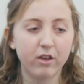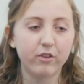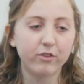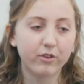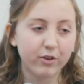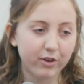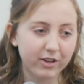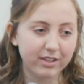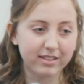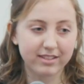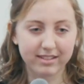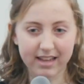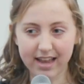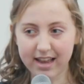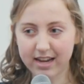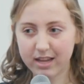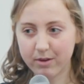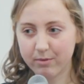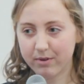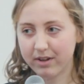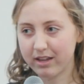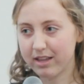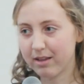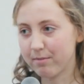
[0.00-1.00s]
Of course,
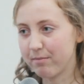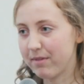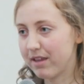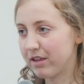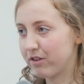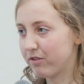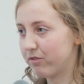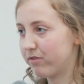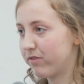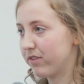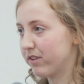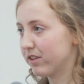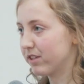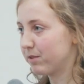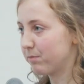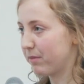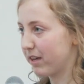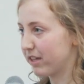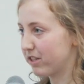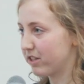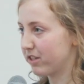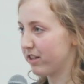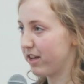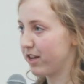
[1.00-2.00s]
anyone can make you feel
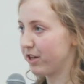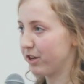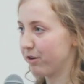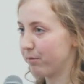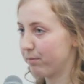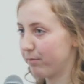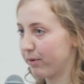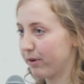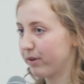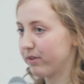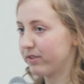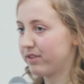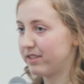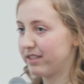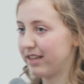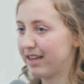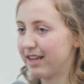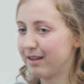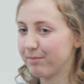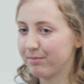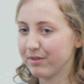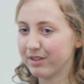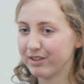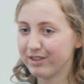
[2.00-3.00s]
special on your
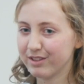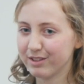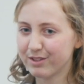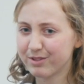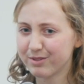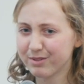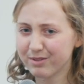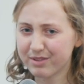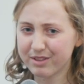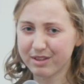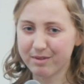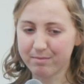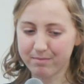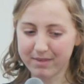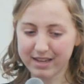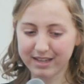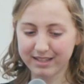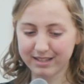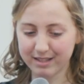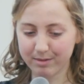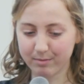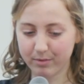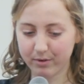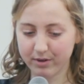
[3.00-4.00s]
birthday, but the truth that
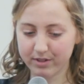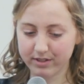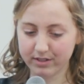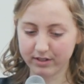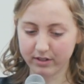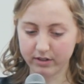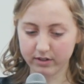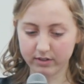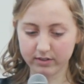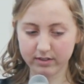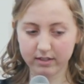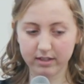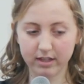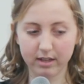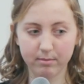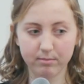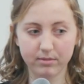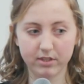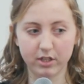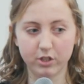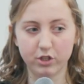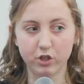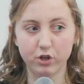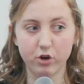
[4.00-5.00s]
makes the Boys and Girls
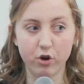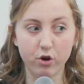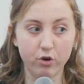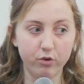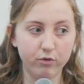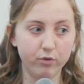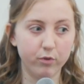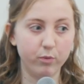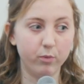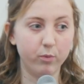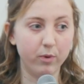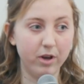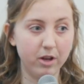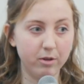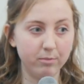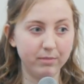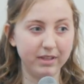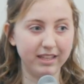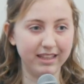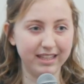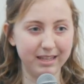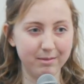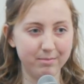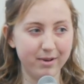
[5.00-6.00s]
Club such an
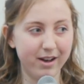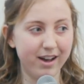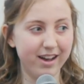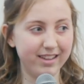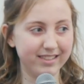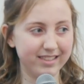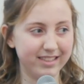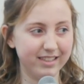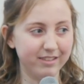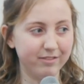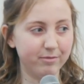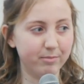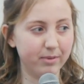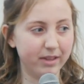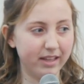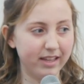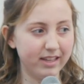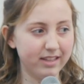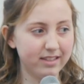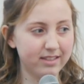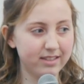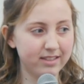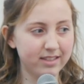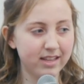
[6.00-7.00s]
overwhelmingly positive
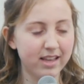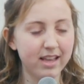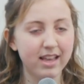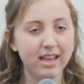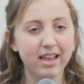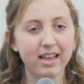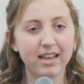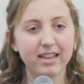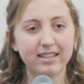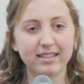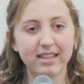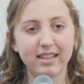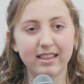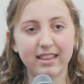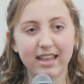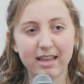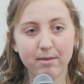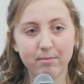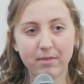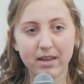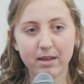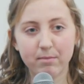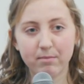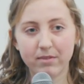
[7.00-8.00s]
place is that
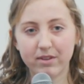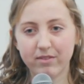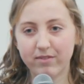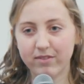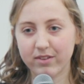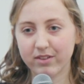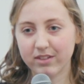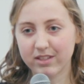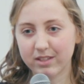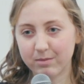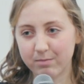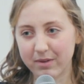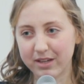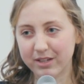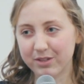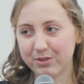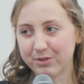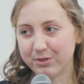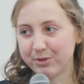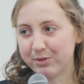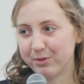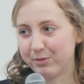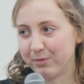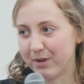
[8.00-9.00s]
they made me feel
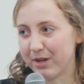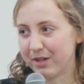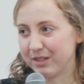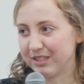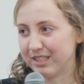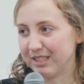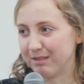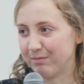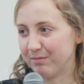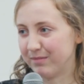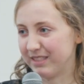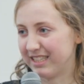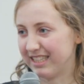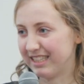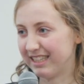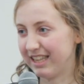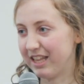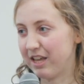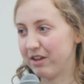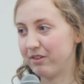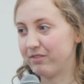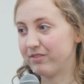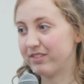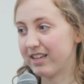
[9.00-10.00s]
special, welcomed, and
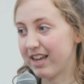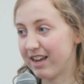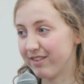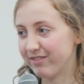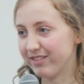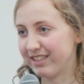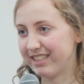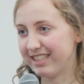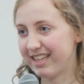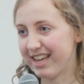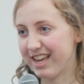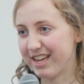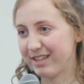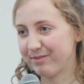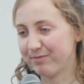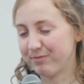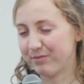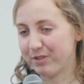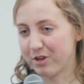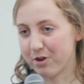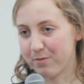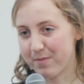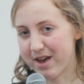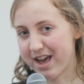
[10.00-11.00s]
loved every day,
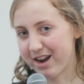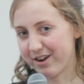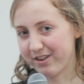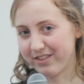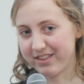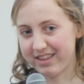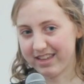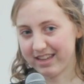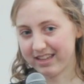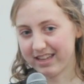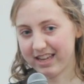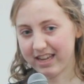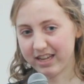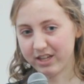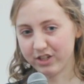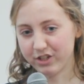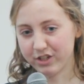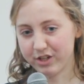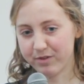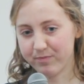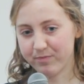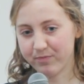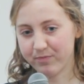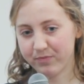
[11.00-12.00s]
no matter the
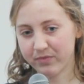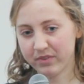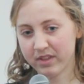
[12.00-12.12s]
occasion.